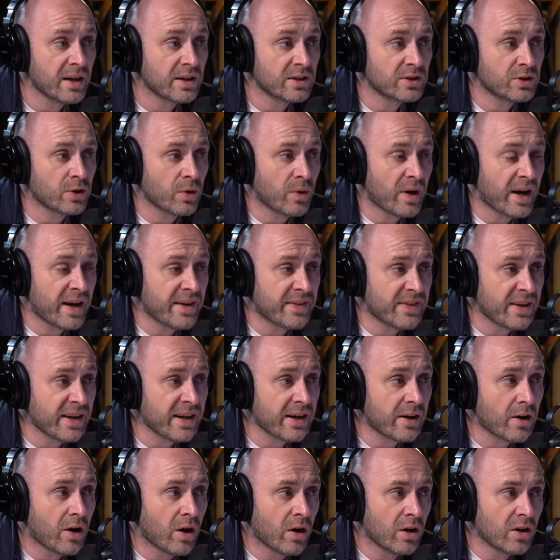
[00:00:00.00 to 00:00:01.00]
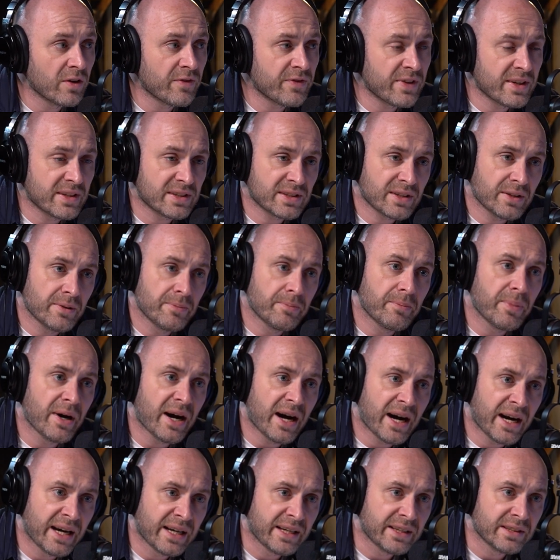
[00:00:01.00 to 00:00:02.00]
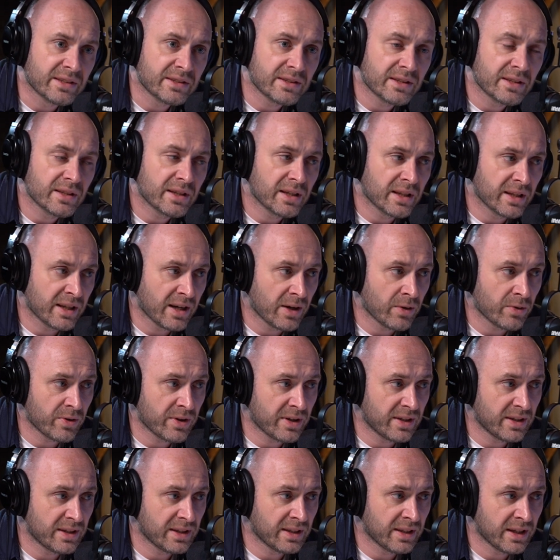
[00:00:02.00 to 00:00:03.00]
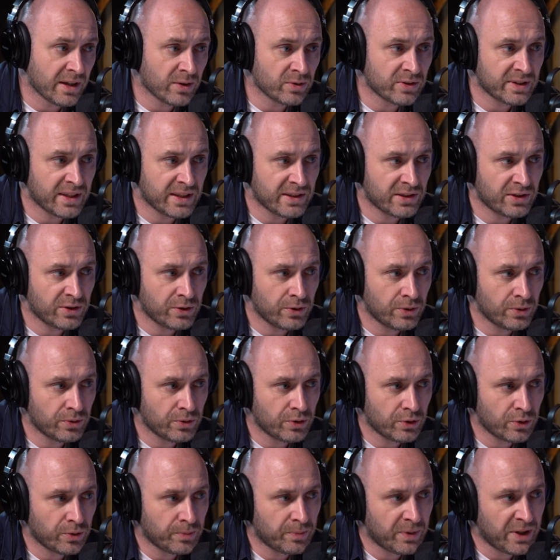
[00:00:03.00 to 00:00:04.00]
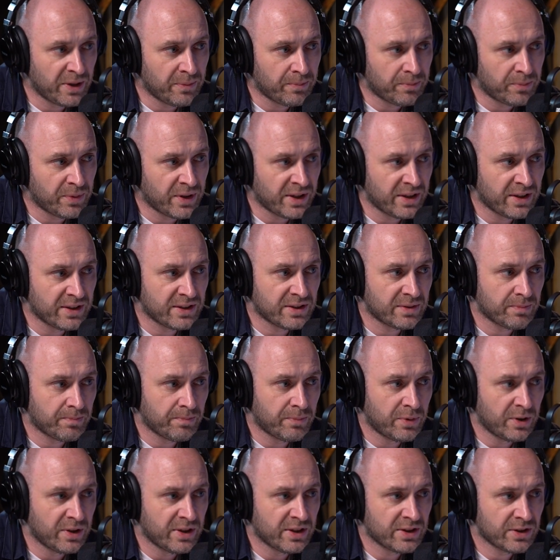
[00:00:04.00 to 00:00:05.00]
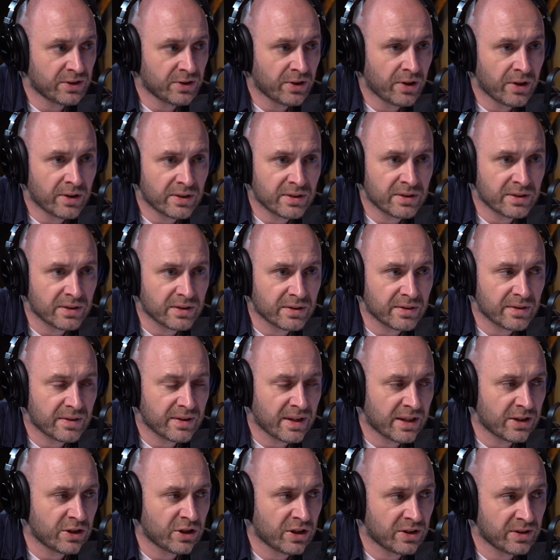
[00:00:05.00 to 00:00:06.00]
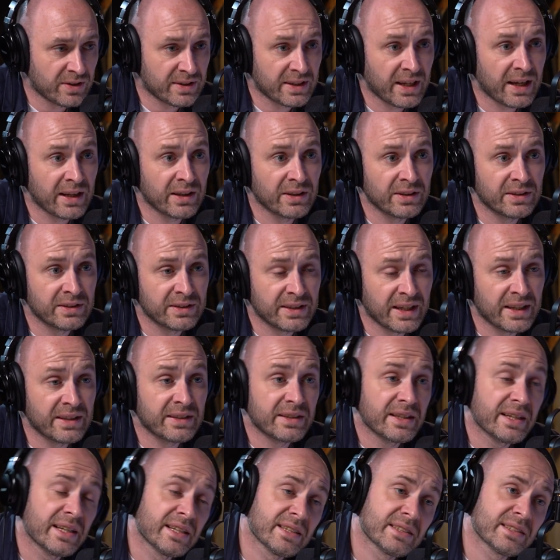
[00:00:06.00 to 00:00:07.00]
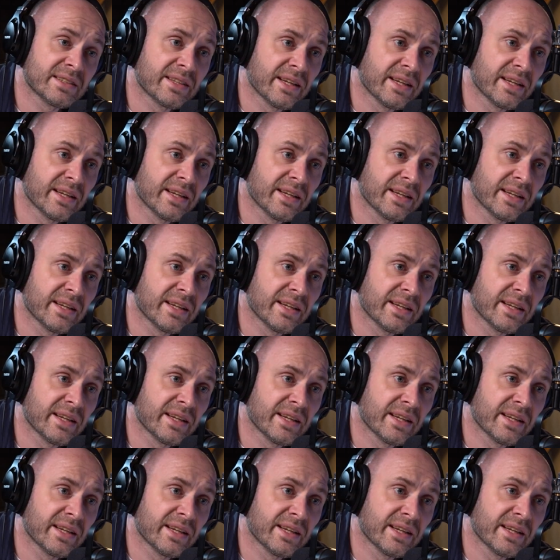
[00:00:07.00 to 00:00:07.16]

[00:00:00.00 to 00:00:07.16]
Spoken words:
So I think all of this combined allows us to be pretty certain that genocidal intent is